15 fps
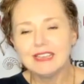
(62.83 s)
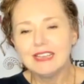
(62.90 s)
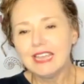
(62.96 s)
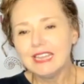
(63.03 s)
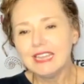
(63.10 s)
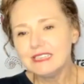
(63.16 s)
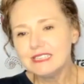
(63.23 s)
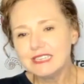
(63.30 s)

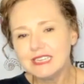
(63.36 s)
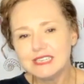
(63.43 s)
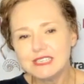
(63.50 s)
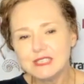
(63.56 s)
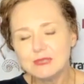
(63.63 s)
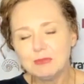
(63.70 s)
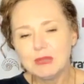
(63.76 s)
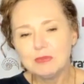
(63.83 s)
Haydn
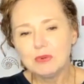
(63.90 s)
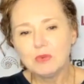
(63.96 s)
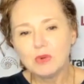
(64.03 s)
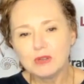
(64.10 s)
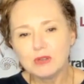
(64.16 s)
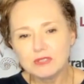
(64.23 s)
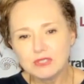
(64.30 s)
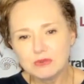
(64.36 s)
teaches people
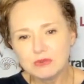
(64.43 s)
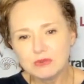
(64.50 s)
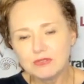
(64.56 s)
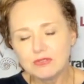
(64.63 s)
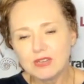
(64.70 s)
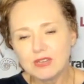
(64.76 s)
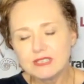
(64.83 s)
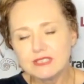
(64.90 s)
what to do in a
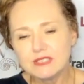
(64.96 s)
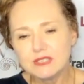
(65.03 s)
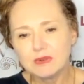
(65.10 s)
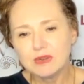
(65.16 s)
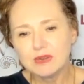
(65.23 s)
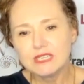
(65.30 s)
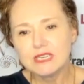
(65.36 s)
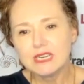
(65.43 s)
fire
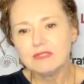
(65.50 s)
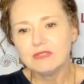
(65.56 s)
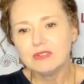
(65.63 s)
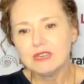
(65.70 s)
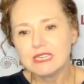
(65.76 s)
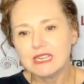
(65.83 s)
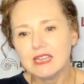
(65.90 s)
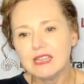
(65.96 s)
situation every
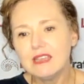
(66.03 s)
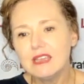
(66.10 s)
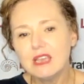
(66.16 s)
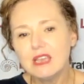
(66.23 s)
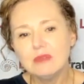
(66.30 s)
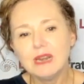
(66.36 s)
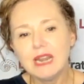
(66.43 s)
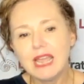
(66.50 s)
day,
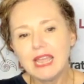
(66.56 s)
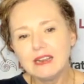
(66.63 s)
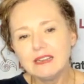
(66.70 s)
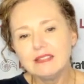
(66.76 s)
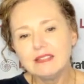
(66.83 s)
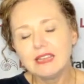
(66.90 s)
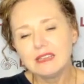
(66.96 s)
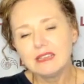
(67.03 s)
but how
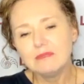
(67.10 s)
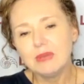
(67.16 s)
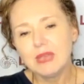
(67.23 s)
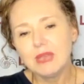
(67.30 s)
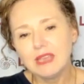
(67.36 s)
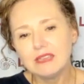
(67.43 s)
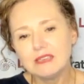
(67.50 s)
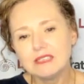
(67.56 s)
did that
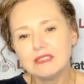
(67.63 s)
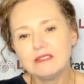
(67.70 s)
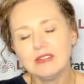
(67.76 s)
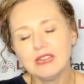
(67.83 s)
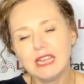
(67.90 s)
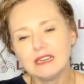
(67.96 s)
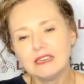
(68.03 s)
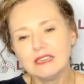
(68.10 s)
compare to the
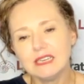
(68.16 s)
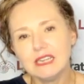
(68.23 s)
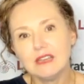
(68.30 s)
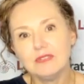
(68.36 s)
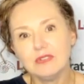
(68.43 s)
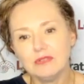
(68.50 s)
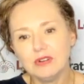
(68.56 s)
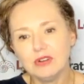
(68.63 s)
reality
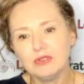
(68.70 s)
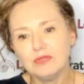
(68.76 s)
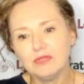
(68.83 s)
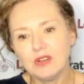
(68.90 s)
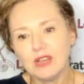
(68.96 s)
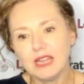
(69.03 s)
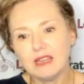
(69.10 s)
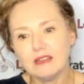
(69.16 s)
of a real
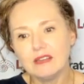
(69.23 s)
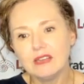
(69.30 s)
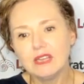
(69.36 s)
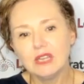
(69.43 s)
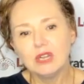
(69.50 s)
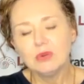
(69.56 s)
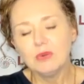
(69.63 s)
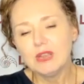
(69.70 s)
fire?
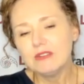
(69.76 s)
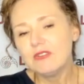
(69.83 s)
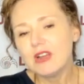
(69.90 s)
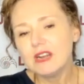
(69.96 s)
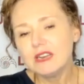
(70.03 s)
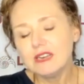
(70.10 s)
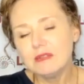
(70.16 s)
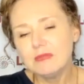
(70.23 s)
We
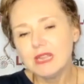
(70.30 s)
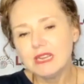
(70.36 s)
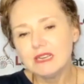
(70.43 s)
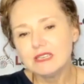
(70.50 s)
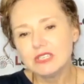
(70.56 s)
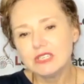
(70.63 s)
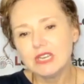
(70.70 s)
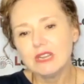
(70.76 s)
invited him here to
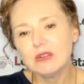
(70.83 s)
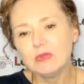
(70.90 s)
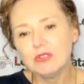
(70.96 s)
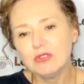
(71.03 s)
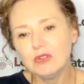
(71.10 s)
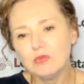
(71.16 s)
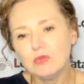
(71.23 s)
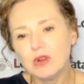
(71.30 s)
share with
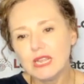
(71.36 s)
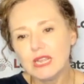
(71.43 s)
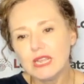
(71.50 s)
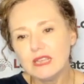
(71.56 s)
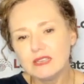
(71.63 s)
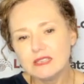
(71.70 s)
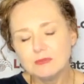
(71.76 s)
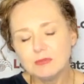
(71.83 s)
you what
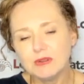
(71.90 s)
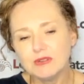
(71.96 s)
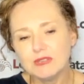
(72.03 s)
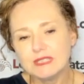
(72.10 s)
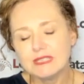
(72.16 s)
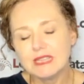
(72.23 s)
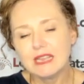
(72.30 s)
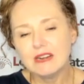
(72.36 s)
he
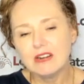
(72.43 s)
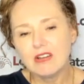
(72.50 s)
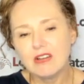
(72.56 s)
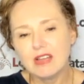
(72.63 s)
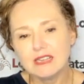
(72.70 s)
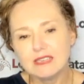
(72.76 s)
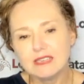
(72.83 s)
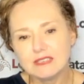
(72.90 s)
experienced that
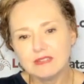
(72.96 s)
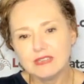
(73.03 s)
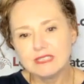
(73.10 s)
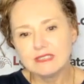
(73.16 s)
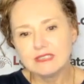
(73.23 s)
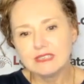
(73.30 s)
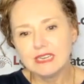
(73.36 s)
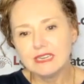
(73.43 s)
night as a
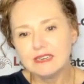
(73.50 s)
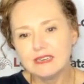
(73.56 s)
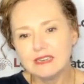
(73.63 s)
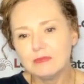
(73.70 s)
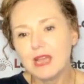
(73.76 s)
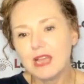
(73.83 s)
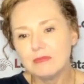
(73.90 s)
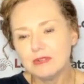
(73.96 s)
resident in an
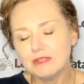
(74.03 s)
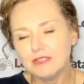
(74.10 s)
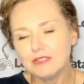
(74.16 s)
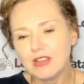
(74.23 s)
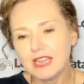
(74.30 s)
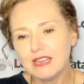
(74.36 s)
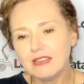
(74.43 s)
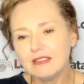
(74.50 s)
apartment
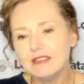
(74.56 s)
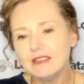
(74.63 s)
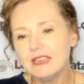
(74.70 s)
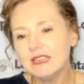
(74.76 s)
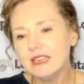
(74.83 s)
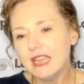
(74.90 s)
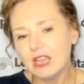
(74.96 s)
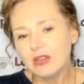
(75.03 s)
fire,
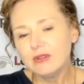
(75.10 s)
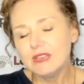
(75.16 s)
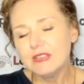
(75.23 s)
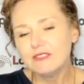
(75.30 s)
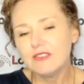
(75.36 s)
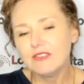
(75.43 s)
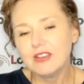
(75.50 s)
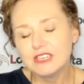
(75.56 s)
how
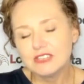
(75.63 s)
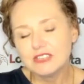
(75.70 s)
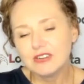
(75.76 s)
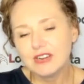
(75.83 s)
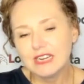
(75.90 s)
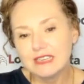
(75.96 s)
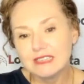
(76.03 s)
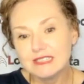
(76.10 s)
his fire
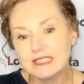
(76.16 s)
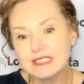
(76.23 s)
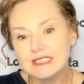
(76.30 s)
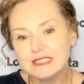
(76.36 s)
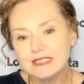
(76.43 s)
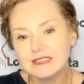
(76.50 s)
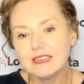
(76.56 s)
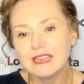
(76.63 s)
training
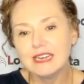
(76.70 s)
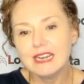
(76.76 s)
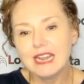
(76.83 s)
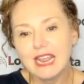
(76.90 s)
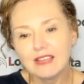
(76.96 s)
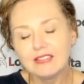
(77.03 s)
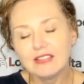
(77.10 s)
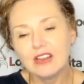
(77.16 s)
assisted, and
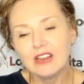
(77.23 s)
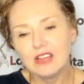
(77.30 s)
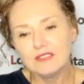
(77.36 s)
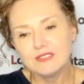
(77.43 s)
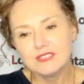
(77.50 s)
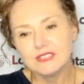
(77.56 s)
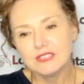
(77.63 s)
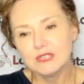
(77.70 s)
how the live
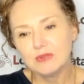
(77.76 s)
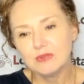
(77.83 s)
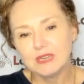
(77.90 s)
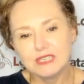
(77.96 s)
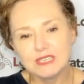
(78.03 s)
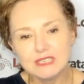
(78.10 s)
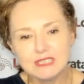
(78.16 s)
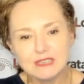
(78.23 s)

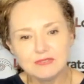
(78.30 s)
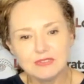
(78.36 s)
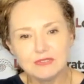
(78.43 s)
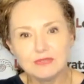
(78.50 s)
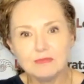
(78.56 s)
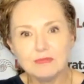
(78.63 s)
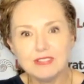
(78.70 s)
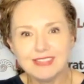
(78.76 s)
situation differed
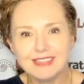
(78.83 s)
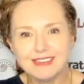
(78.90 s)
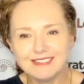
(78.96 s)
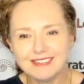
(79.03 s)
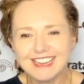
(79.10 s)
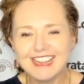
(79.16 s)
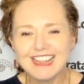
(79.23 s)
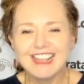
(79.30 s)
from the
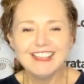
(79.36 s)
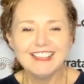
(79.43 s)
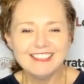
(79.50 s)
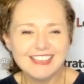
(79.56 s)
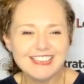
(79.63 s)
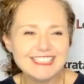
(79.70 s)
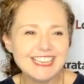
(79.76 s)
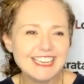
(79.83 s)
theory.
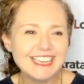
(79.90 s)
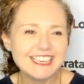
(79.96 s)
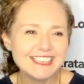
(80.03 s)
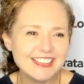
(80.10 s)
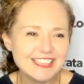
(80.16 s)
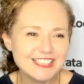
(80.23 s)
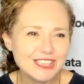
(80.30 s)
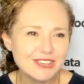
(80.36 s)
Thanks, Haydn.
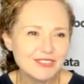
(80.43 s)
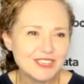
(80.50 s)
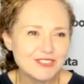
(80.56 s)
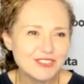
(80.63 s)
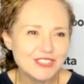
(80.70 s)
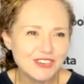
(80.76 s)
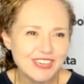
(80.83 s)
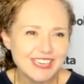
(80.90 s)
Thanks so much
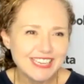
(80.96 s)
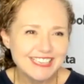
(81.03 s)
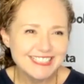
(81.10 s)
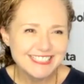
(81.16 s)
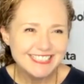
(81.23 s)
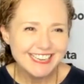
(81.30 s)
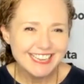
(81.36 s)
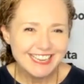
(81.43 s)
for joining us
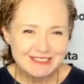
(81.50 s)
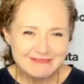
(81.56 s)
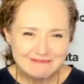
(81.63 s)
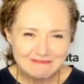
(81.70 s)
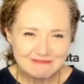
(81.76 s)
today.